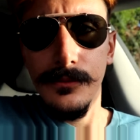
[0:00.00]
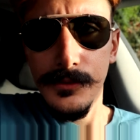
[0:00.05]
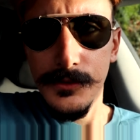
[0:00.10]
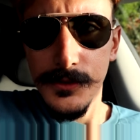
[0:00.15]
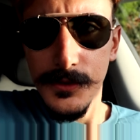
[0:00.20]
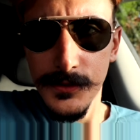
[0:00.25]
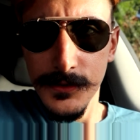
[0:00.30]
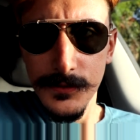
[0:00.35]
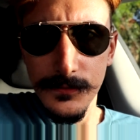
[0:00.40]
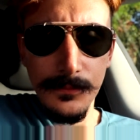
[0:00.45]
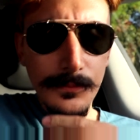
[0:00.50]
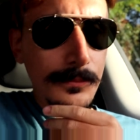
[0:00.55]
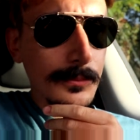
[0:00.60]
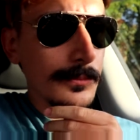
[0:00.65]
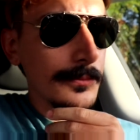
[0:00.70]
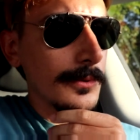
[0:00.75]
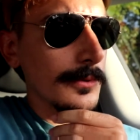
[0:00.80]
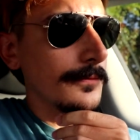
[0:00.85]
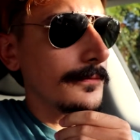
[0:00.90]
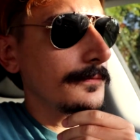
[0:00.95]
which is
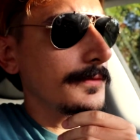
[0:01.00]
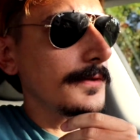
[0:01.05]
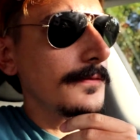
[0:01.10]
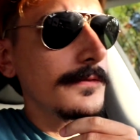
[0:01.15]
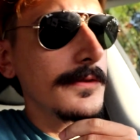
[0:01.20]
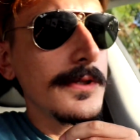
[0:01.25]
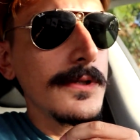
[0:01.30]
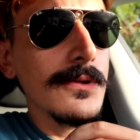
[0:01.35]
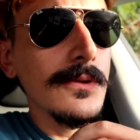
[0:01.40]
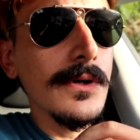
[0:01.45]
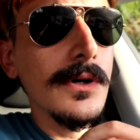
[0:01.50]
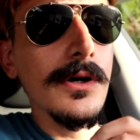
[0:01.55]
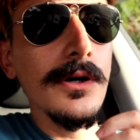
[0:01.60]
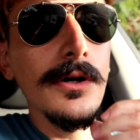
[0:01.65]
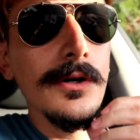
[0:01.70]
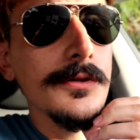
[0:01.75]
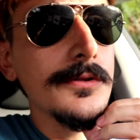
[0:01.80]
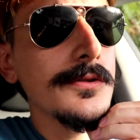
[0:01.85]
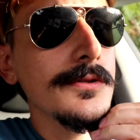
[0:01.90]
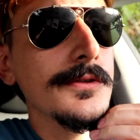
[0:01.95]
50 to
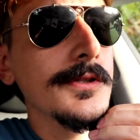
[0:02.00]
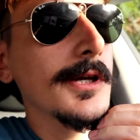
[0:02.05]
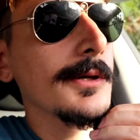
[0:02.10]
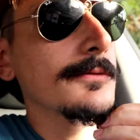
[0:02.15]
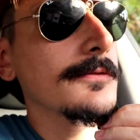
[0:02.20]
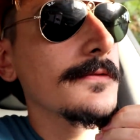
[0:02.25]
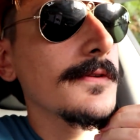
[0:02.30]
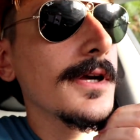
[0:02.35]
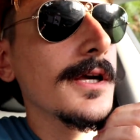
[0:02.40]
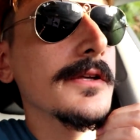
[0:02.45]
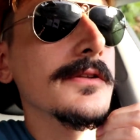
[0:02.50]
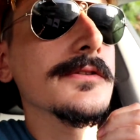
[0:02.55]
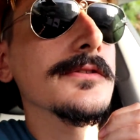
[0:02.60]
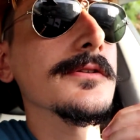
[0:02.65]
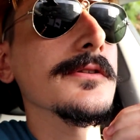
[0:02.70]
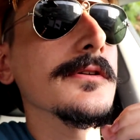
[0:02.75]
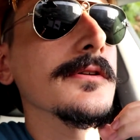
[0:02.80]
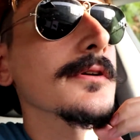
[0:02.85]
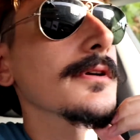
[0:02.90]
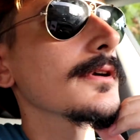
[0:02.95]
100 times
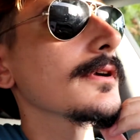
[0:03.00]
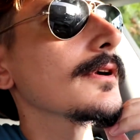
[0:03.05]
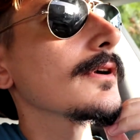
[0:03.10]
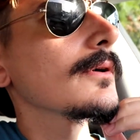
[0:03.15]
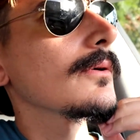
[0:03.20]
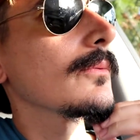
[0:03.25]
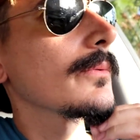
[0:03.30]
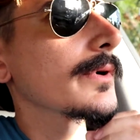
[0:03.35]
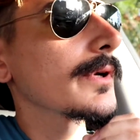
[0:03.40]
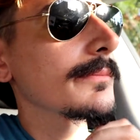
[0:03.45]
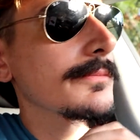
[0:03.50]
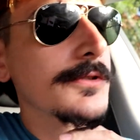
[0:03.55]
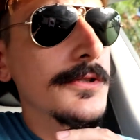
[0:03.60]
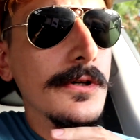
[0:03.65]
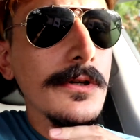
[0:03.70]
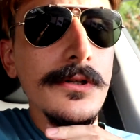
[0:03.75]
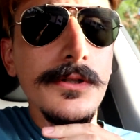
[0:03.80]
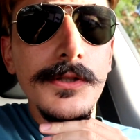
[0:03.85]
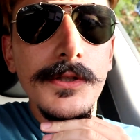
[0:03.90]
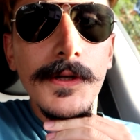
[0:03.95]
faster when I'm
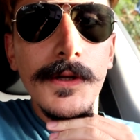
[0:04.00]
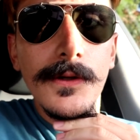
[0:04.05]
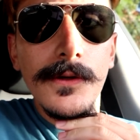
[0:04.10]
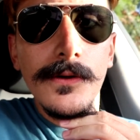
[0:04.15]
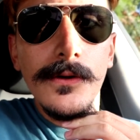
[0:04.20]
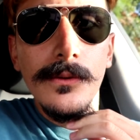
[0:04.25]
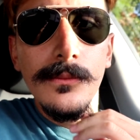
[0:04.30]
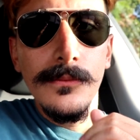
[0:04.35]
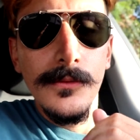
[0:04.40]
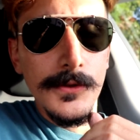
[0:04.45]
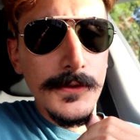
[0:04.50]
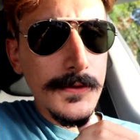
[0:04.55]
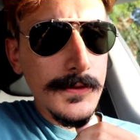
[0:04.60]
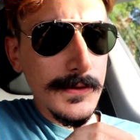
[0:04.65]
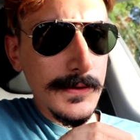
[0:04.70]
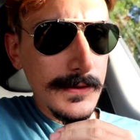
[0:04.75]
charging at home, which is